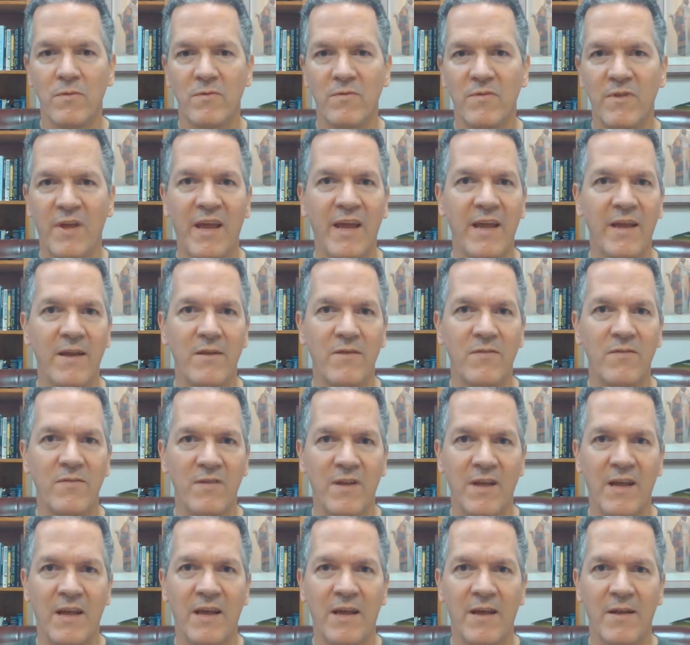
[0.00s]
take
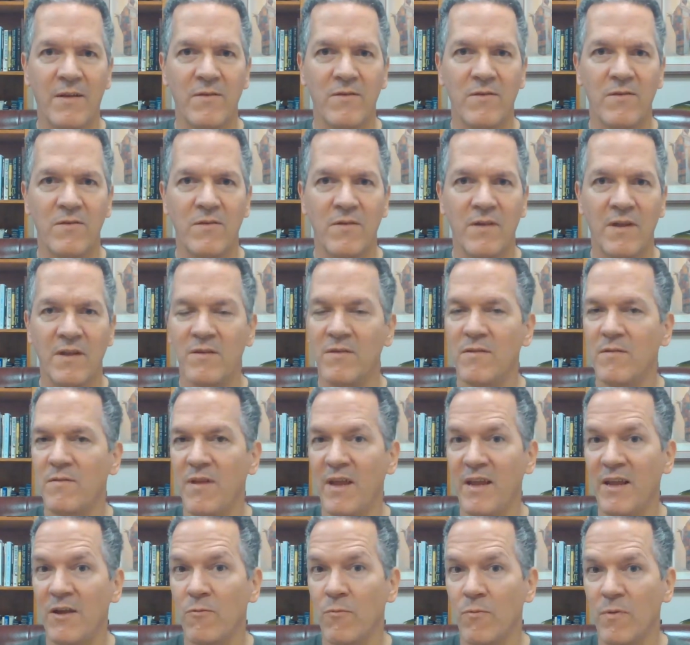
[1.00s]
stands and
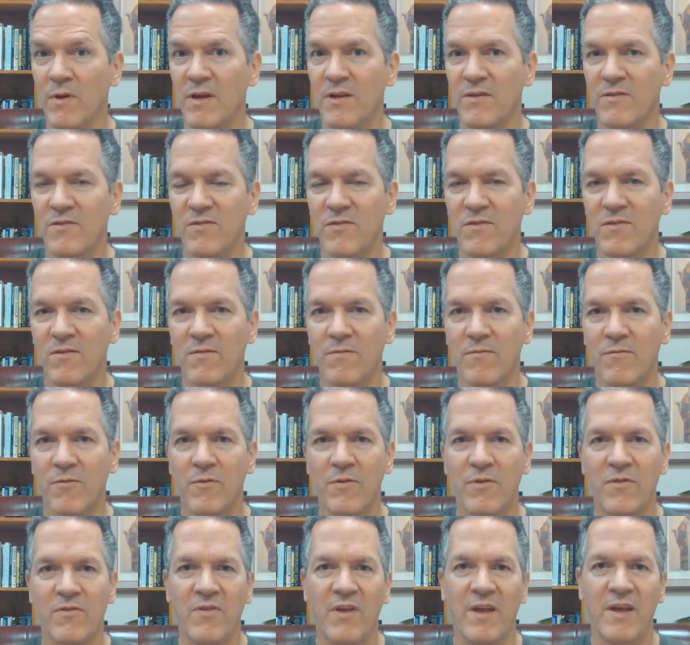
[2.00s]
take risks for
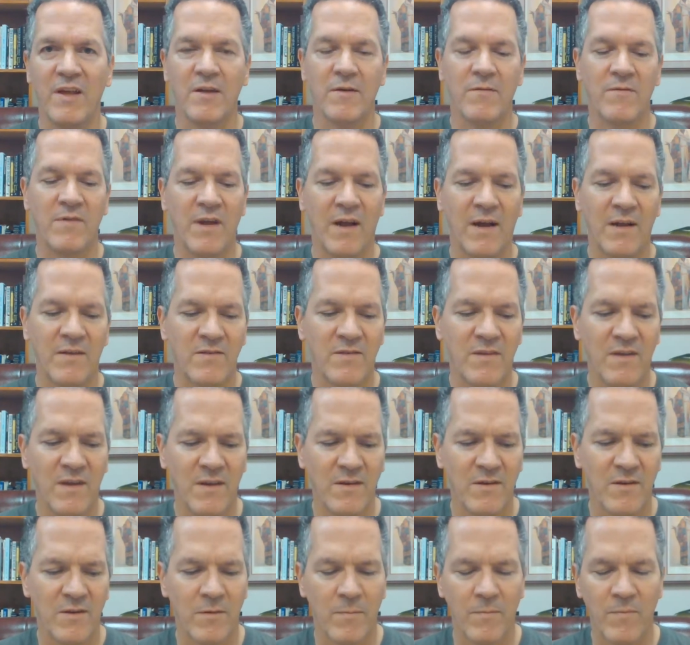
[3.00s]
the sake of God's
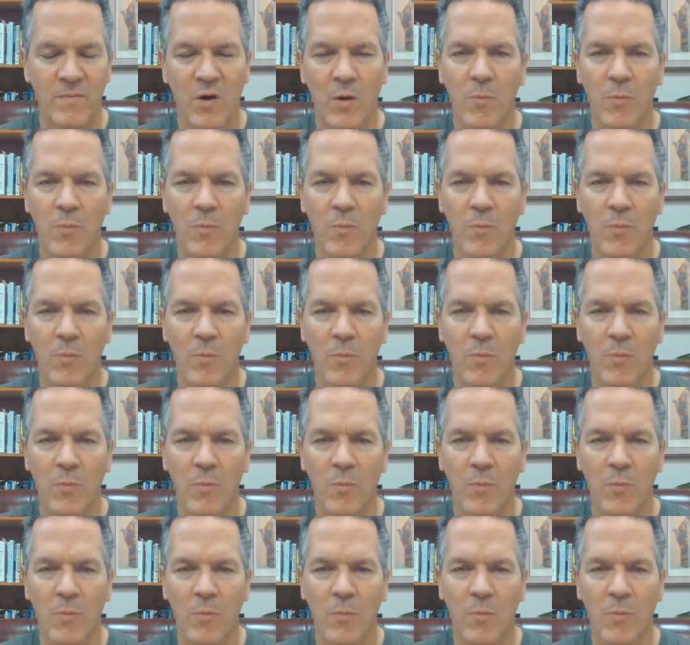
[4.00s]
kingdom?